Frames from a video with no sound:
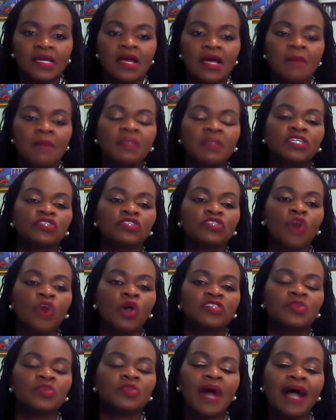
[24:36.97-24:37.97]
but there's
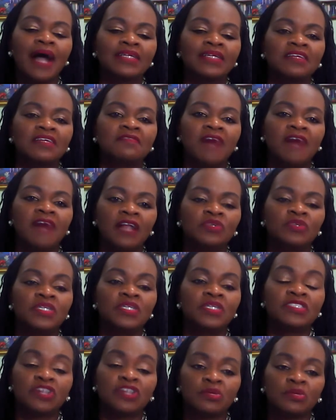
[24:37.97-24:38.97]
also added value
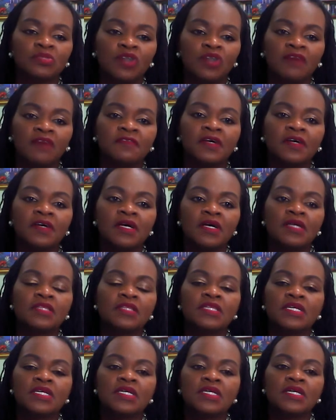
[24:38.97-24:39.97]
in terms of
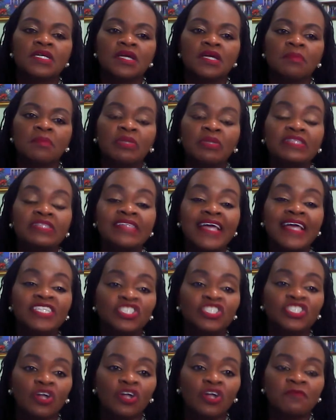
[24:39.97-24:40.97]
the
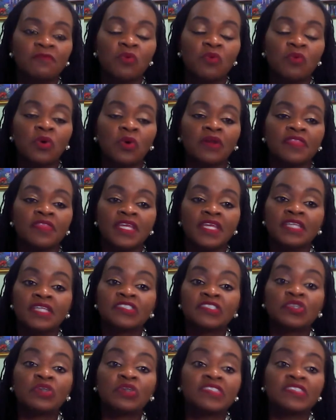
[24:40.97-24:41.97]
potential for the
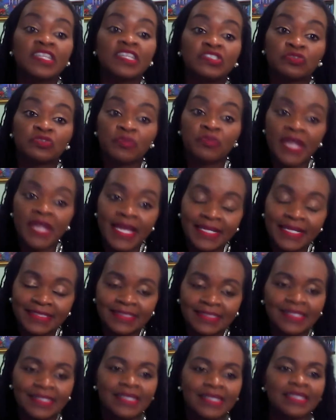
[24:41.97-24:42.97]
success rate
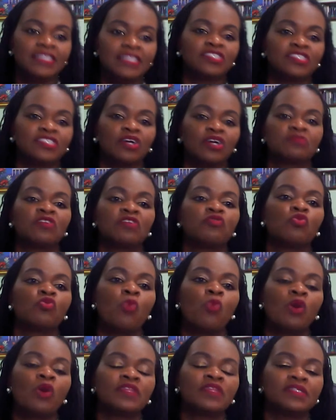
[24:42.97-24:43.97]
in terms of
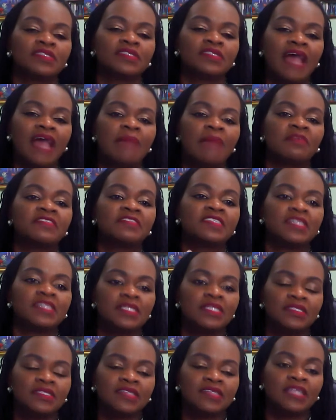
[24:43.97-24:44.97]
the type of
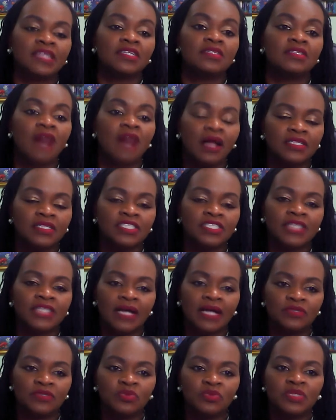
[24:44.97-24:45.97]
skills and the knowledge
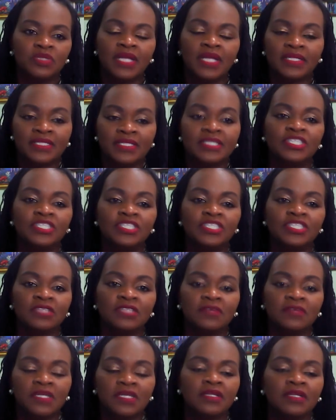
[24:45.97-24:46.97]
that you will engage
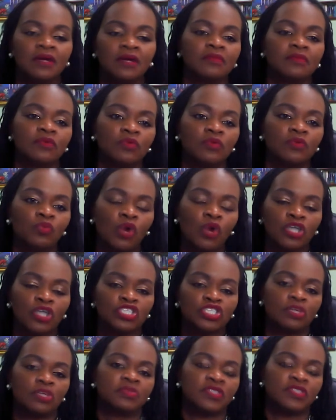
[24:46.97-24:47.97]
in a
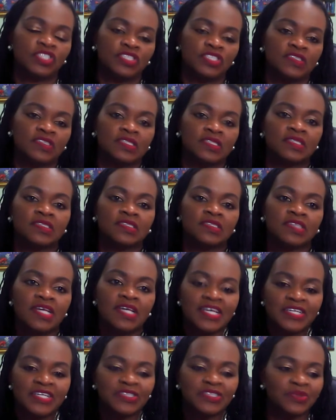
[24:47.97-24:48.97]
workshop such as this.
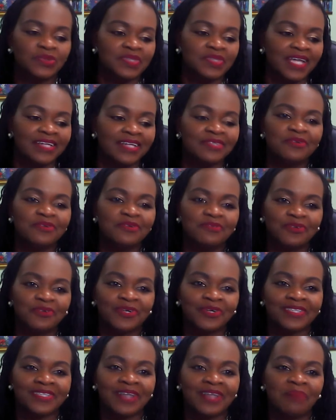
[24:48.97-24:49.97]
So thank you
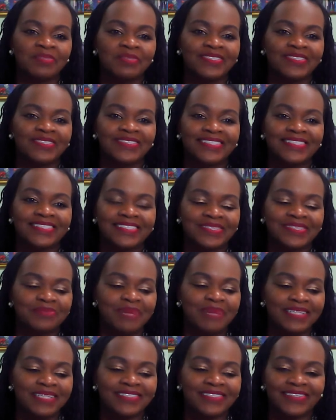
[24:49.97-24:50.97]
for the opportunity to
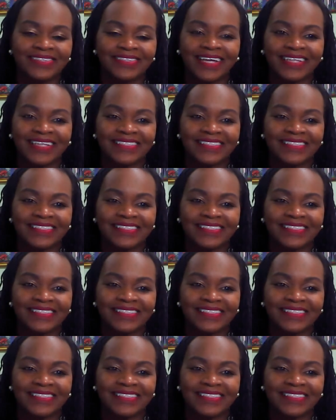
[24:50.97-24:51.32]
mention that.